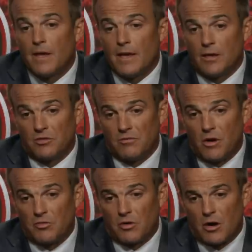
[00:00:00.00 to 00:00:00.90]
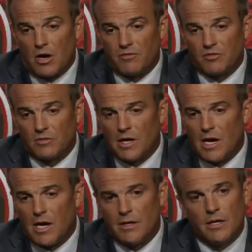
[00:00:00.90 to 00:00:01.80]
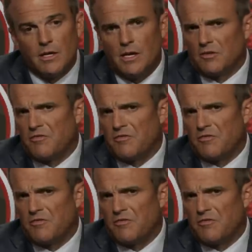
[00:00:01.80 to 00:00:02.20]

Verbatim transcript: and is involved in our offensive line, is a